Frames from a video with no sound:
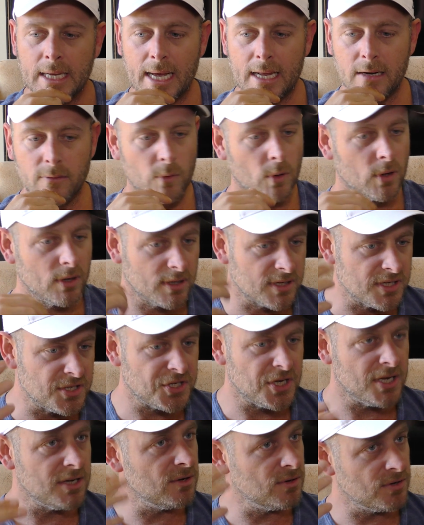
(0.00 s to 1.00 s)
and if we're going to
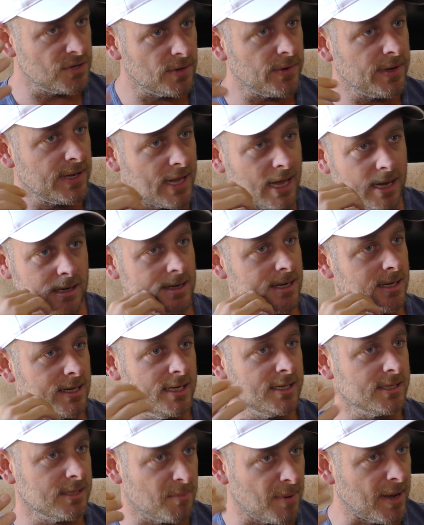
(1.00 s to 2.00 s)
continue doing that, he
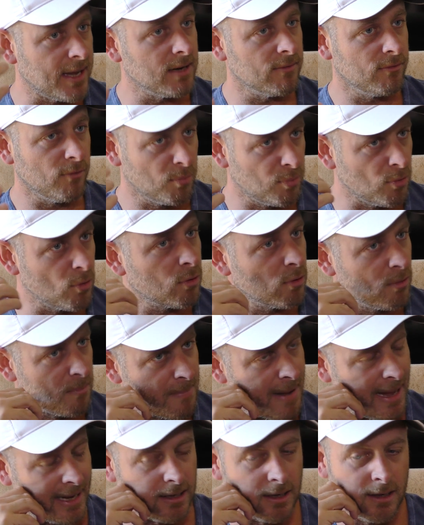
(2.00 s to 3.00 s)
needs to pay the football
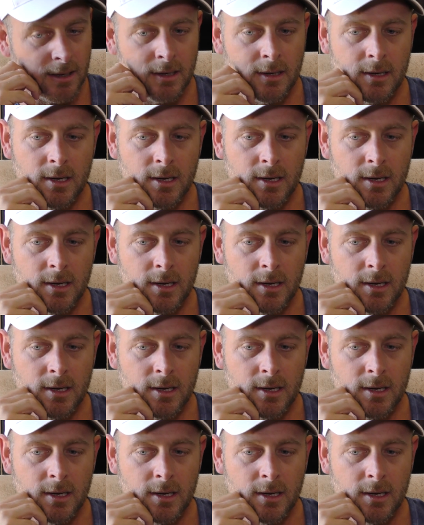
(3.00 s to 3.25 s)
club back.